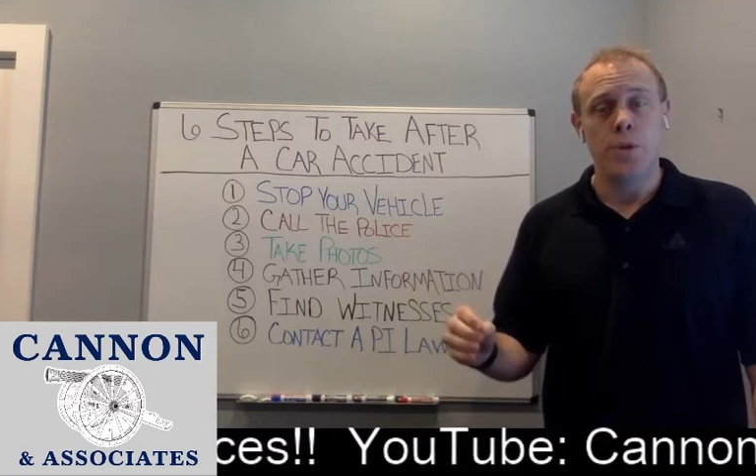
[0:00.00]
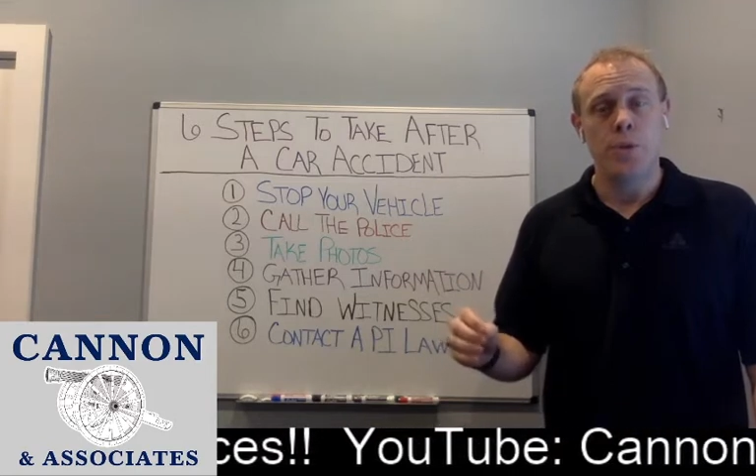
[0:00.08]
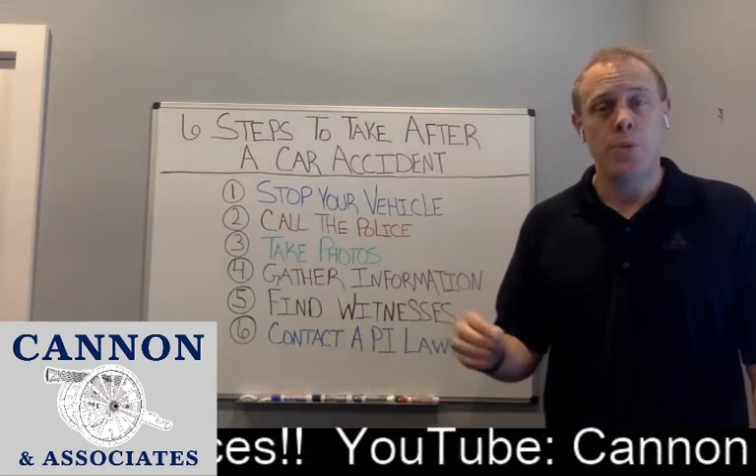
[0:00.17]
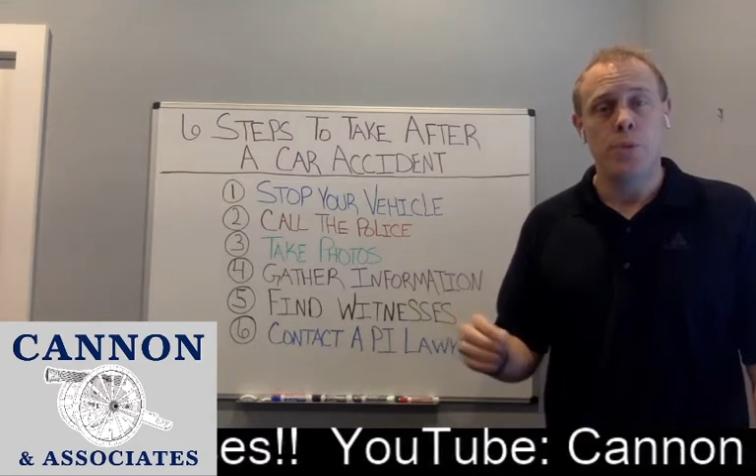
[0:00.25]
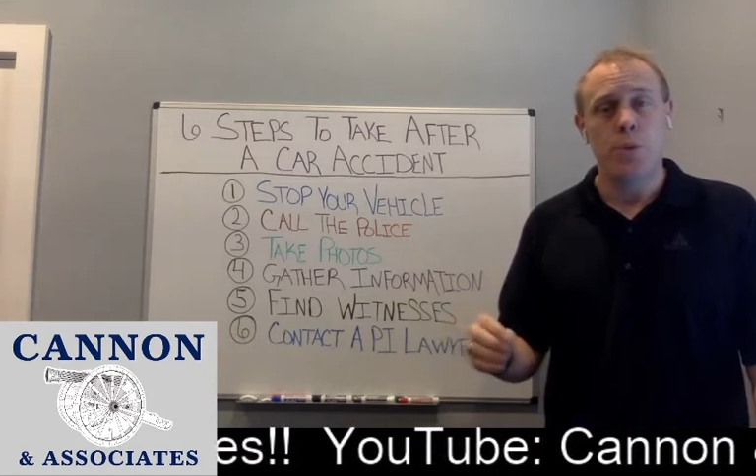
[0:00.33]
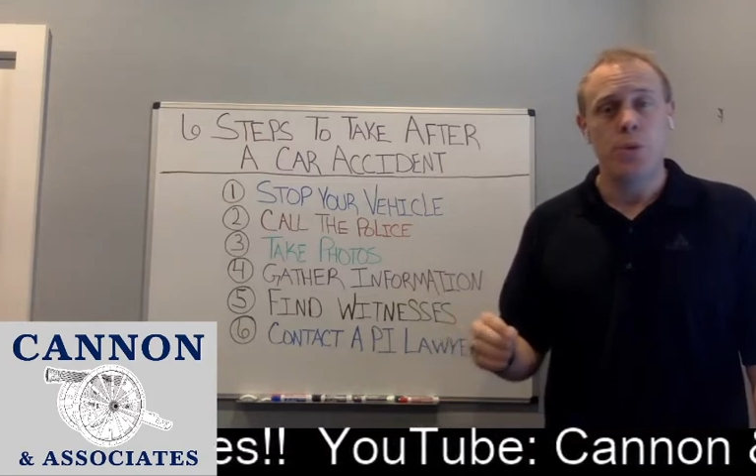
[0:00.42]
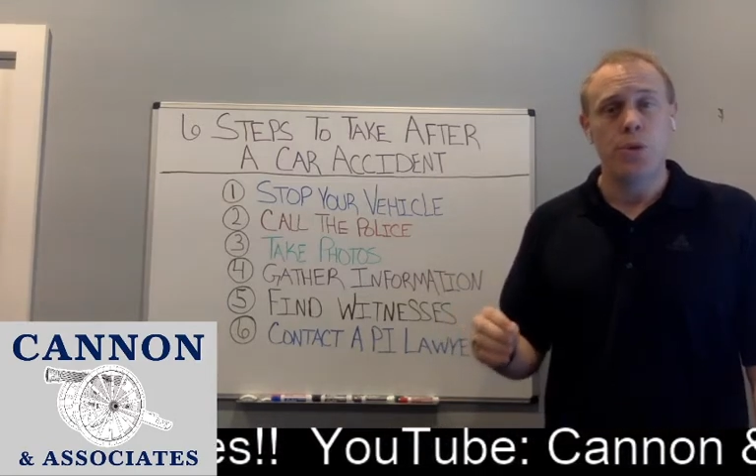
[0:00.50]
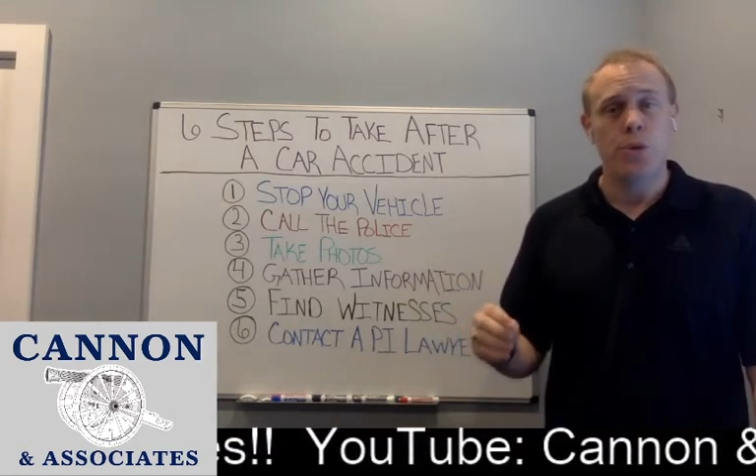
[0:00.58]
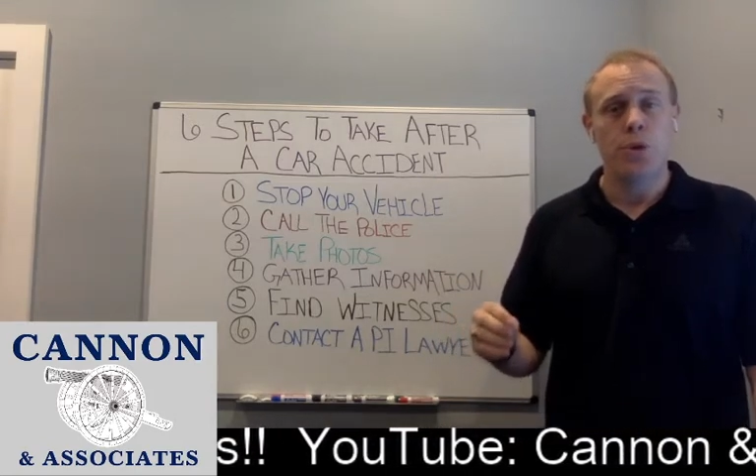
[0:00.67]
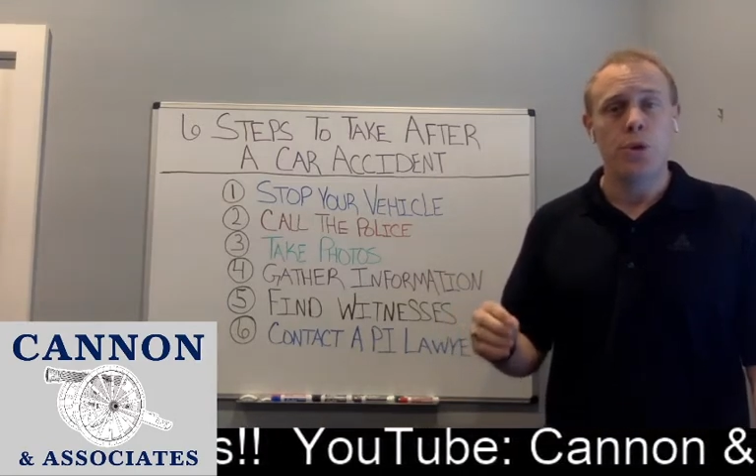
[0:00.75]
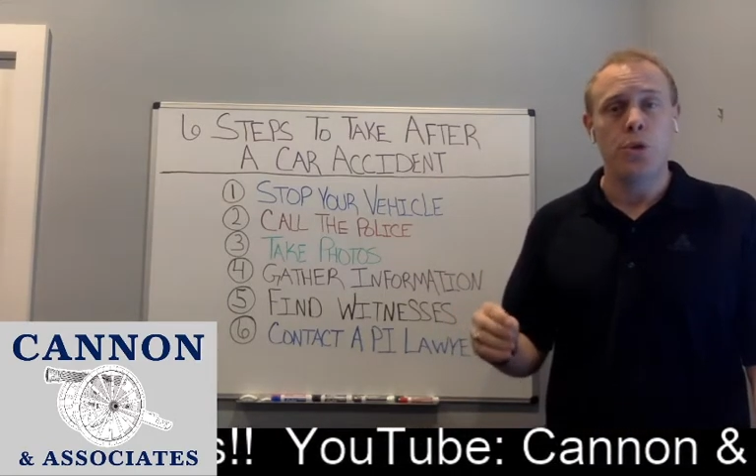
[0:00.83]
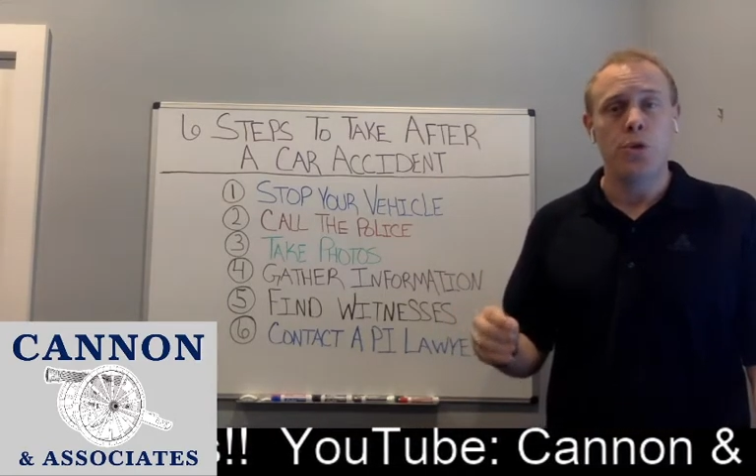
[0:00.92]
So it's important that
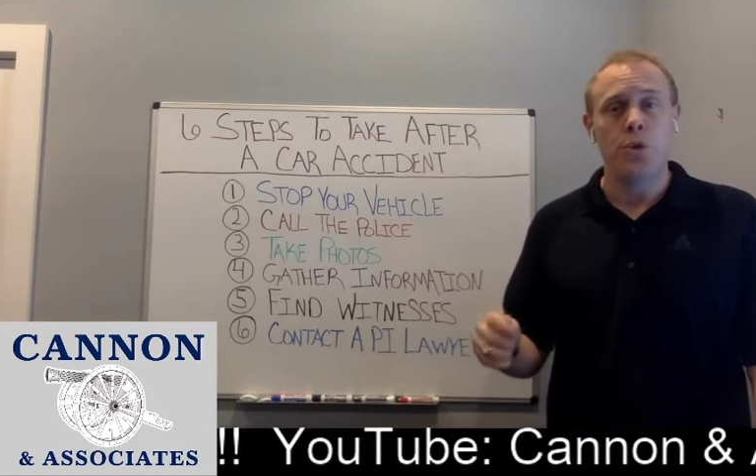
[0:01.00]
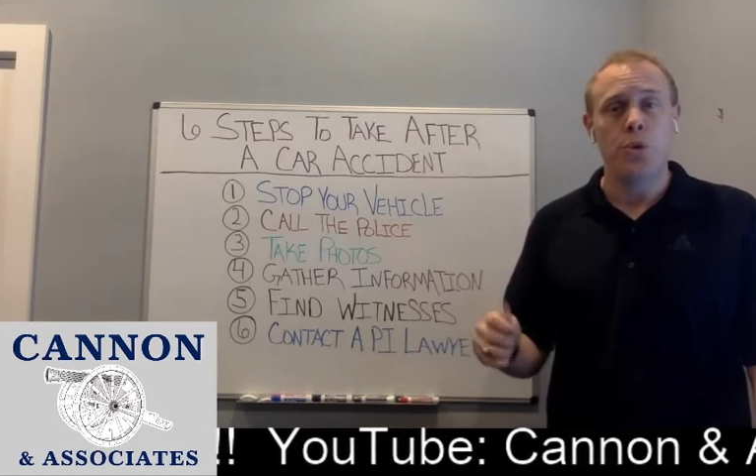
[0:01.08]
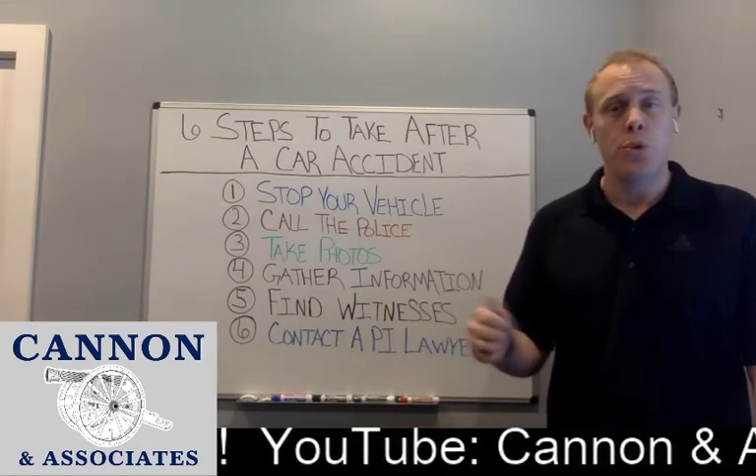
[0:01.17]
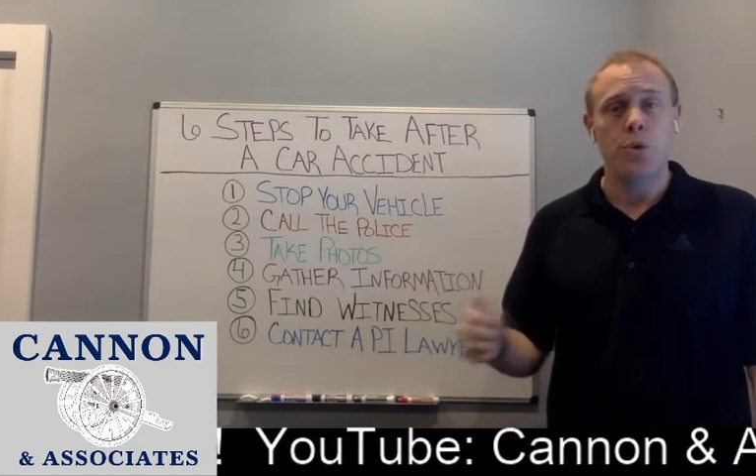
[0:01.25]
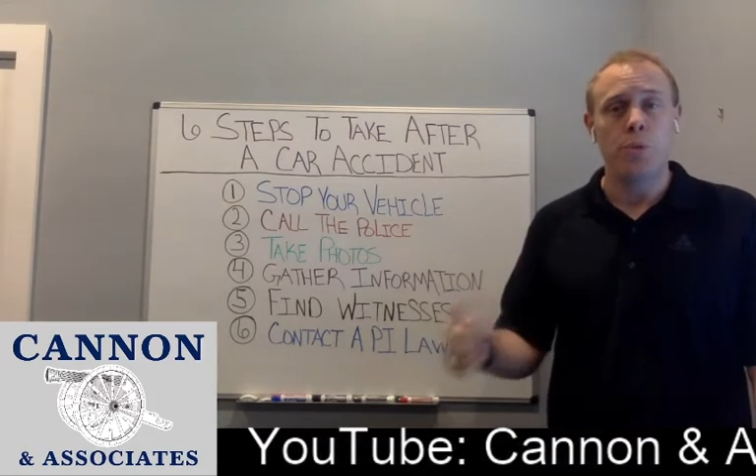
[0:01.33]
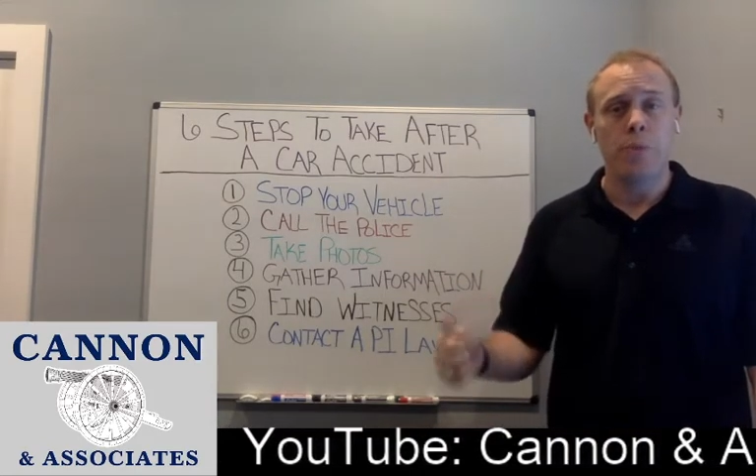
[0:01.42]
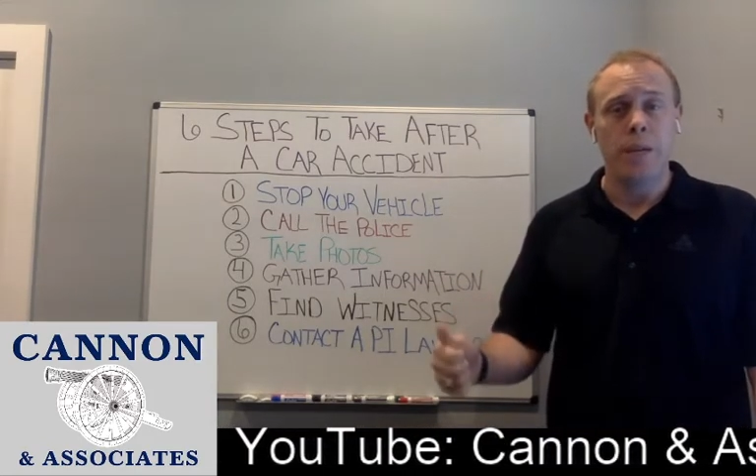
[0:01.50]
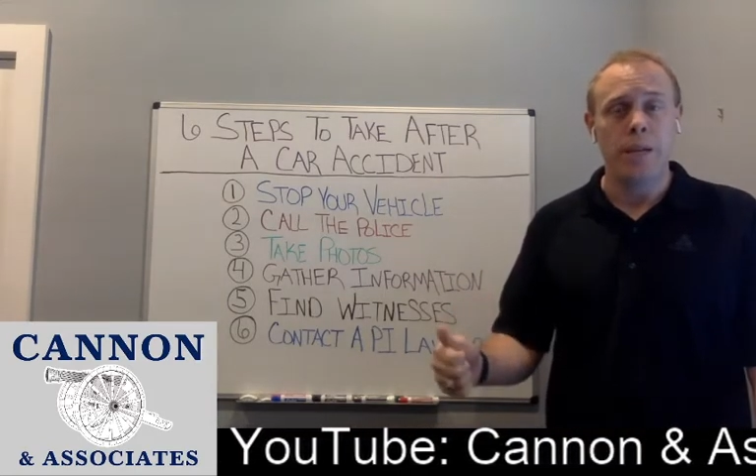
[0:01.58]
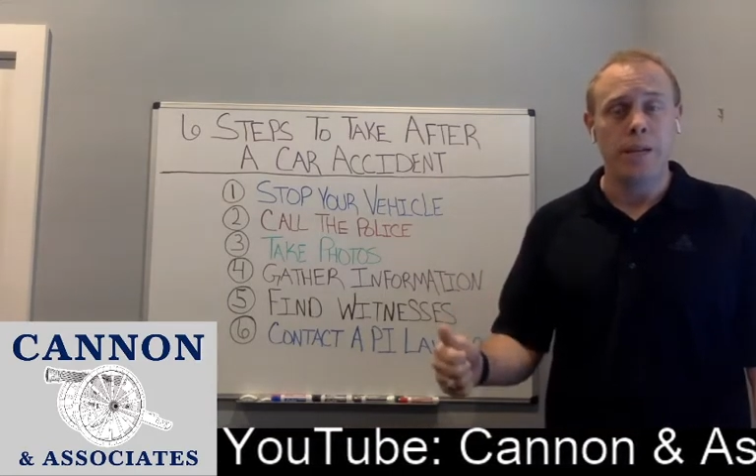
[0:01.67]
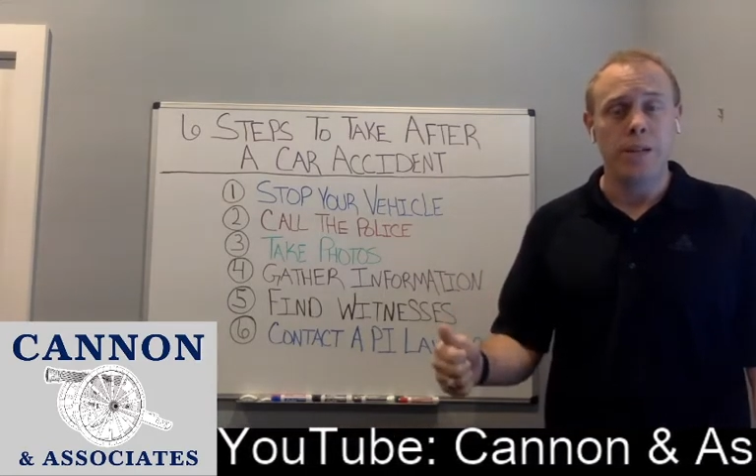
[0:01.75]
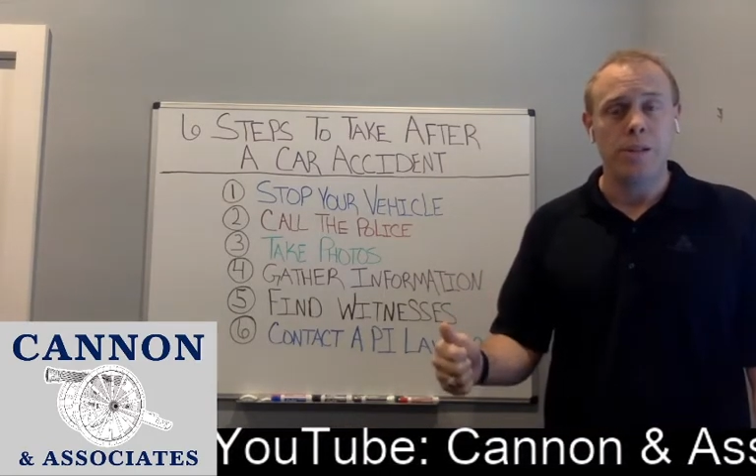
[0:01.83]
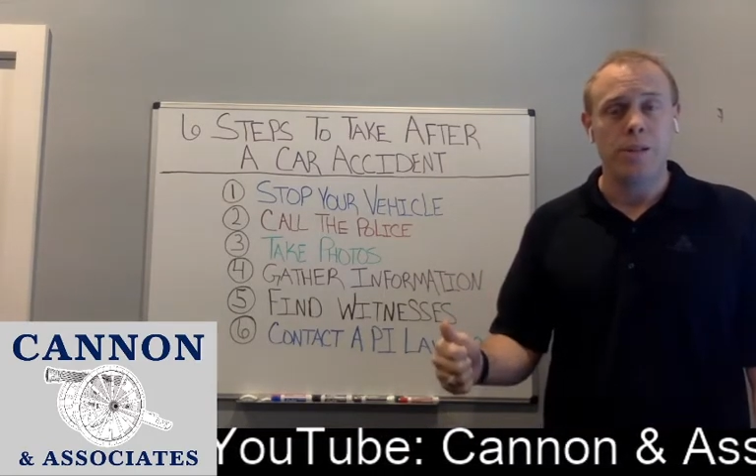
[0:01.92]
you go to an
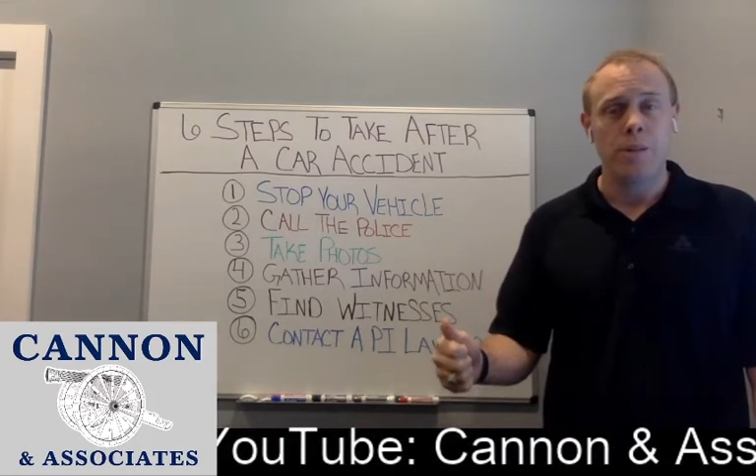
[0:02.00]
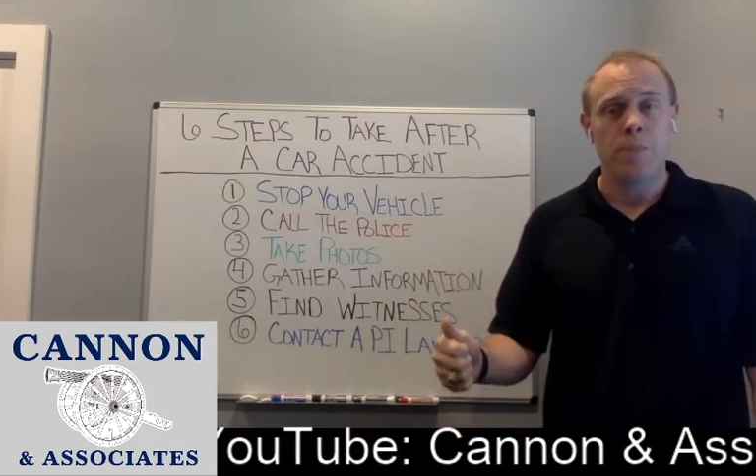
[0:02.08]
orthopedist